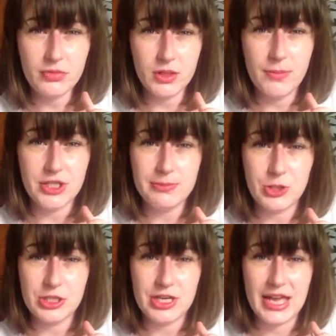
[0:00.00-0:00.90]
body
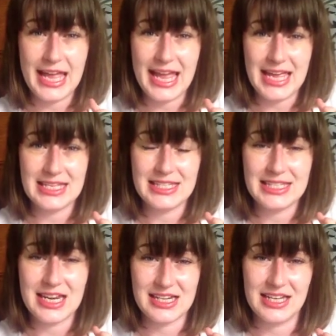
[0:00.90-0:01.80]
butter is
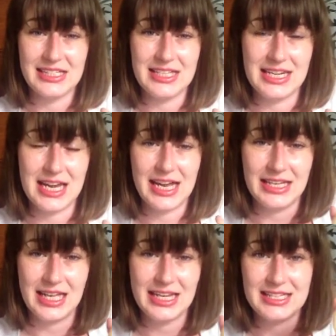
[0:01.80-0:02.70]
$9.99.
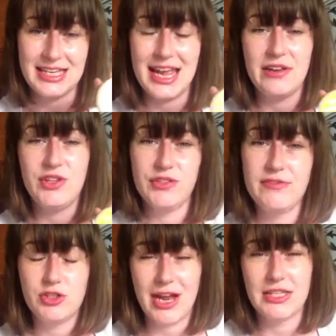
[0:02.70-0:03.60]
Like I say, if you've
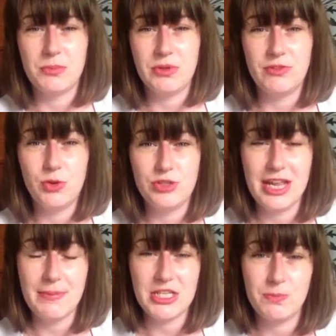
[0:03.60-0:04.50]
never tried them before,
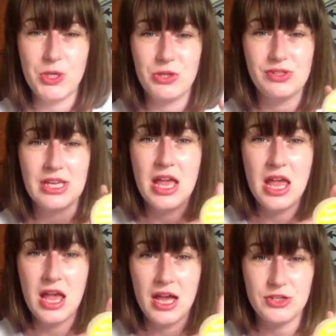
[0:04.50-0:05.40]
nip into Boots
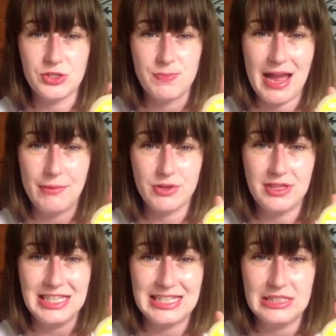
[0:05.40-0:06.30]
and just buy one of
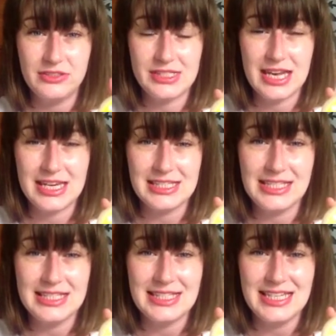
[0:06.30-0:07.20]
these little
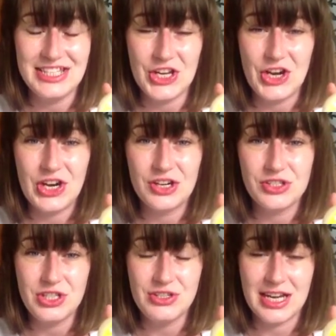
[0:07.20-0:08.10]
sizes. These are
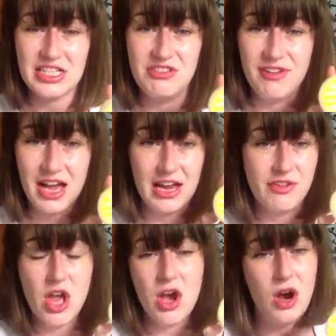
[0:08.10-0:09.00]
$2.95.
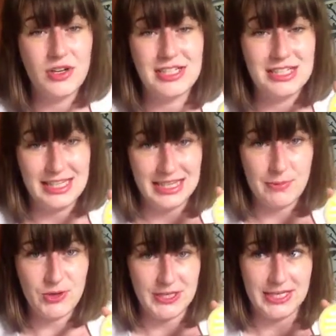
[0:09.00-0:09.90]
Honestly, they're
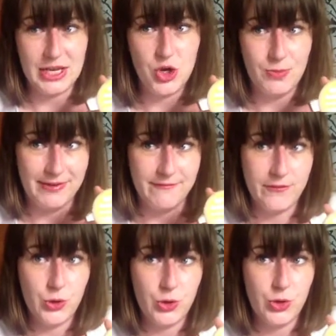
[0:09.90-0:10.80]
brilliant. They come in
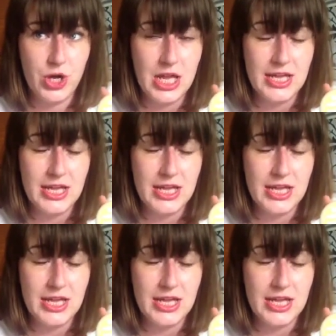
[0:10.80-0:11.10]
4